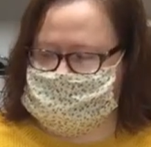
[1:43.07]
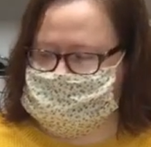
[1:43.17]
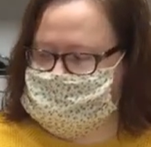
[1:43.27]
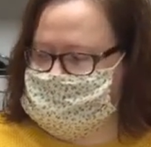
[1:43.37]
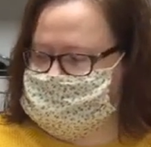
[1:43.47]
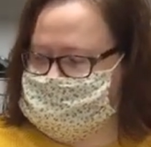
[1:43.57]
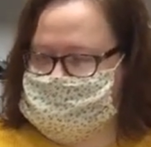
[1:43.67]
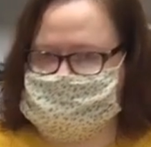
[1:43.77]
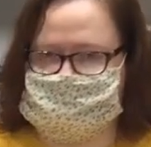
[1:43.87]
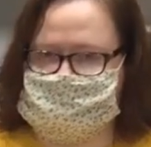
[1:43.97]
brave
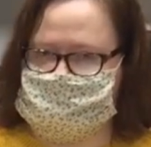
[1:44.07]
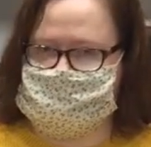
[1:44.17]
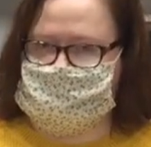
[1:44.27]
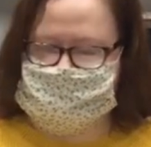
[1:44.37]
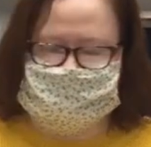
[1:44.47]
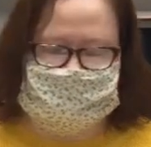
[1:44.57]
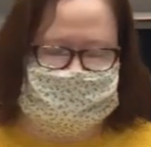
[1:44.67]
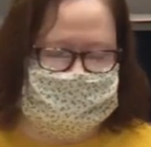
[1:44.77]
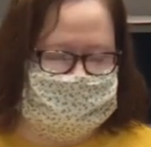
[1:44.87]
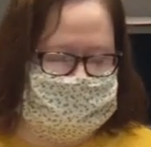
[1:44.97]
enough to tear a page
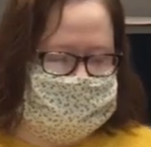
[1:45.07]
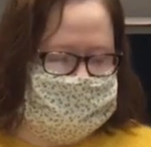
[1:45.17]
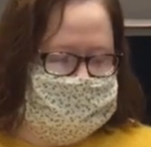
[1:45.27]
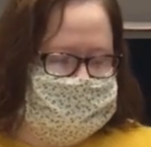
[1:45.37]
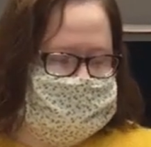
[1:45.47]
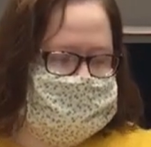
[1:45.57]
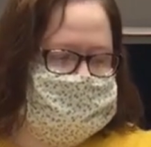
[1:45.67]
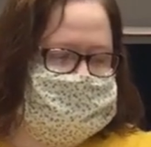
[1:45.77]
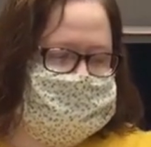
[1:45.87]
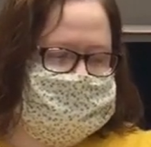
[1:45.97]
out of it. You're
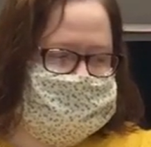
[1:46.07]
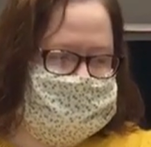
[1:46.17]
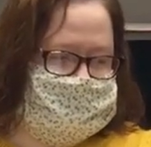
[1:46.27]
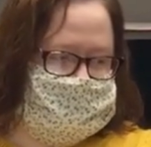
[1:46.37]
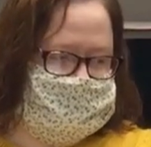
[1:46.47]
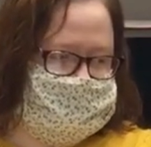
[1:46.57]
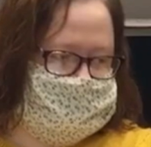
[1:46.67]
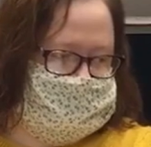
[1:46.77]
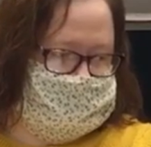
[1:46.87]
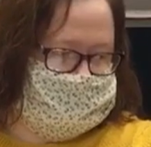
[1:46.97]
going to need some Mod
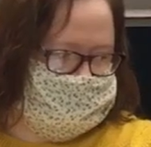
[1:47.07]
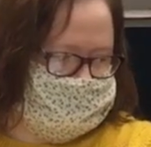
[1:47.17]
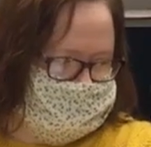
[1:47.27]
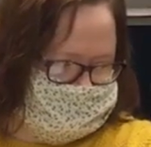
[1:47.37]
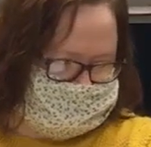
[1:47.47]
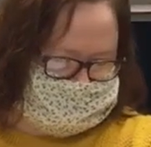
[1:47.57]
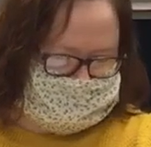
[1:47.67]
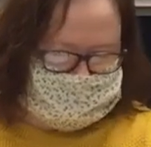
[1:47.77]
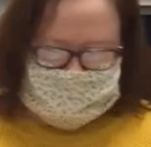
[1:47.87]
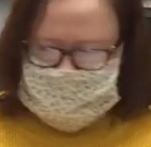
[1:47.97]
Podge,
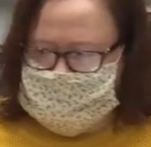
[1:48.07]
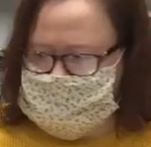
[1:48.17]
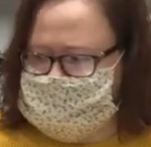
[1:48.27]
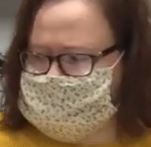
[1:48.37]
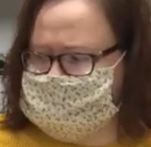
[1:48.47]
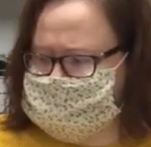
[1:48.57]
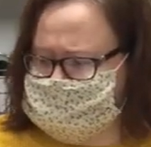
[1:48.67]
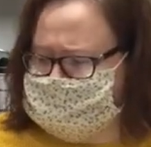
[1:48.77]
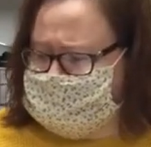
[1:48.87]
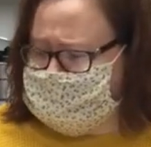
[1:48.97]

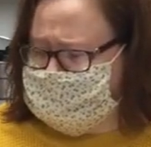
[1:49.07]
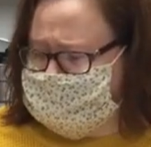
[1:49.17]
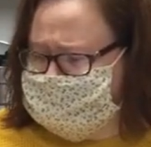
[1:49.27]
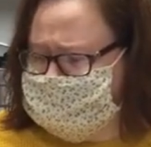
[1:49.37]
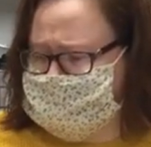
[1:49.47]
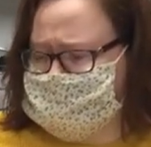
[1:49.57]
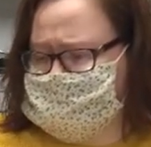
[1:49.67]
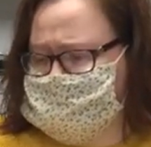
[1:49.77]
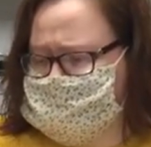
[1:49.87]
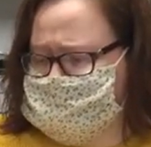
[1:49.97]
some paint,
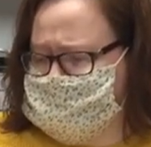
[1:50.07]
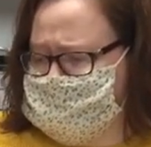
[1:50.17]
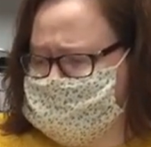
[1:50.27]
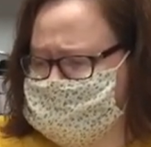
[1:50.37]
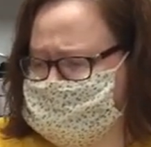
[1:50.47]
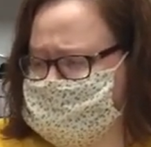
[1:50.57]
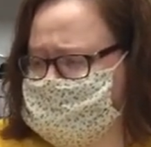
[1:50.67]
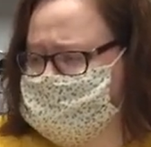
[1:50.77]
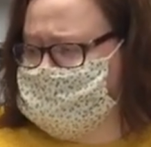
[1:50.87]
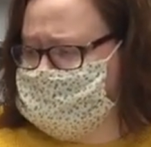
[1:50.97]
a brush,
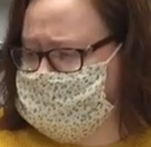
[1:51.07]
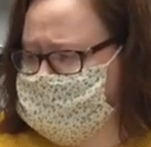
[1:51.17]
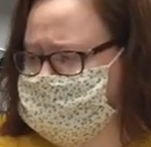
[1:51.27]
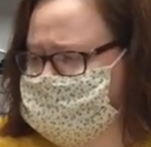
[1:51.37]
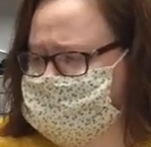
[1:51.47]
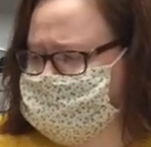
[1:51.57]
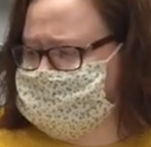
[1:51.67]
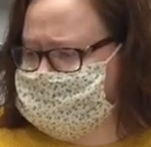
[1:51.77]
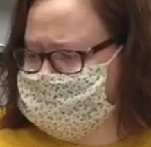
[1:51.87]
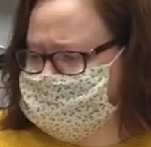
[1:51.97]
markers, some
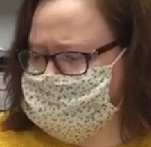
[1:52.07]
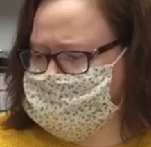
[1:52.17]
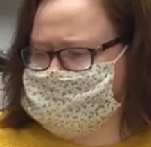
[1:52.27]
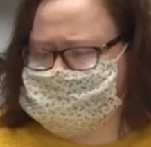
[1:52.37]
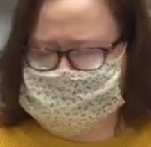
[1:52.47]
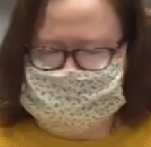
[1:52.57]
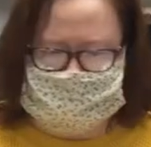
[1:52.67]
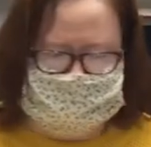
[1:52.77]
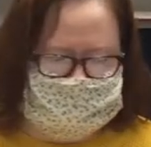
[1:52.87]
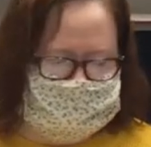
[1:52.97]
scissors, some
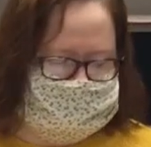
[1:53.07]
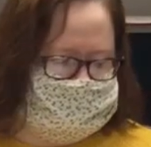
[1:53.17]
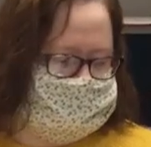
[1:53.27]
pens,